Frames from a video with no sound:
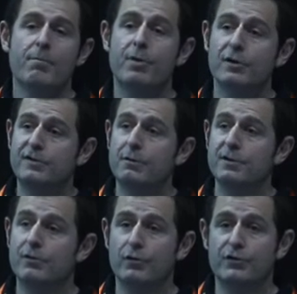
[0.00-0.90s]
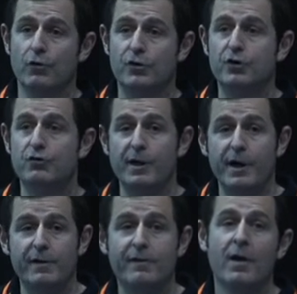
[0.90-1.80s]
but there is also a
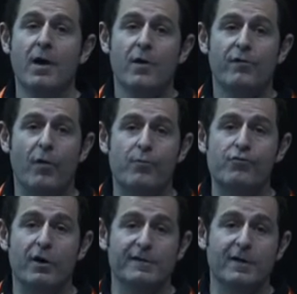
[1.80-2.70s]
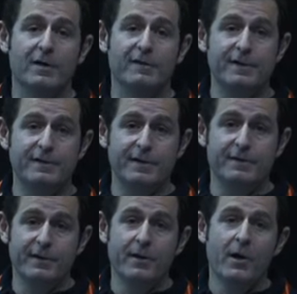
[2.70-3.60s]
trade for price
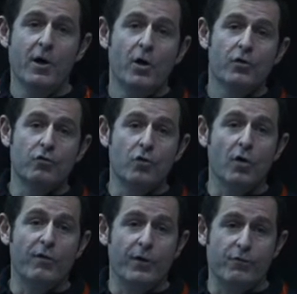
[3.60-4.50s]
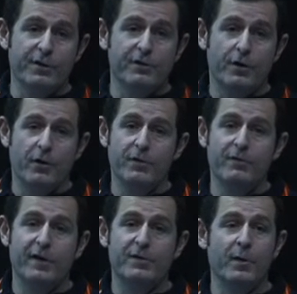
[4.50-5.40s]
elasticity to cover the return on
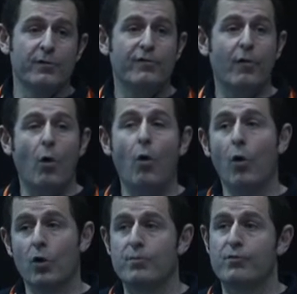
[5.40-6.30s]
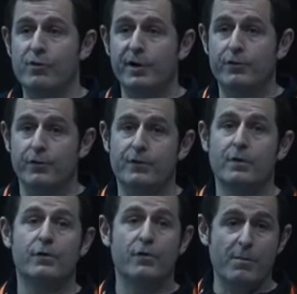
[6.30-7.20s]
investment for all operators,
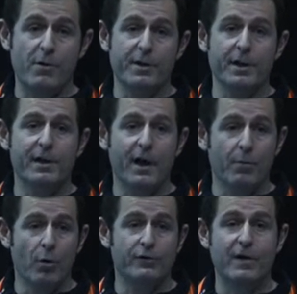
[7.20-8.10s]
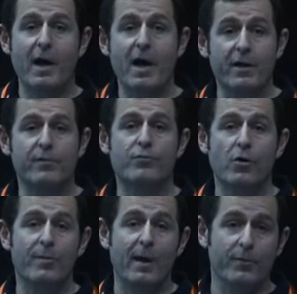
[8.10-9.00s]
submarine cables and
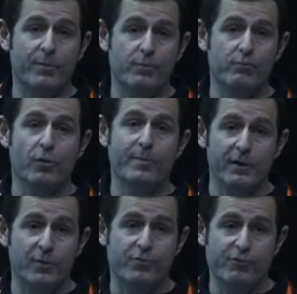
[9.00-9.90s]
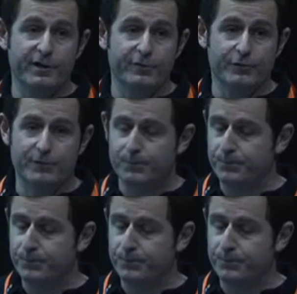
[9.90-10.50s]
broadband operators.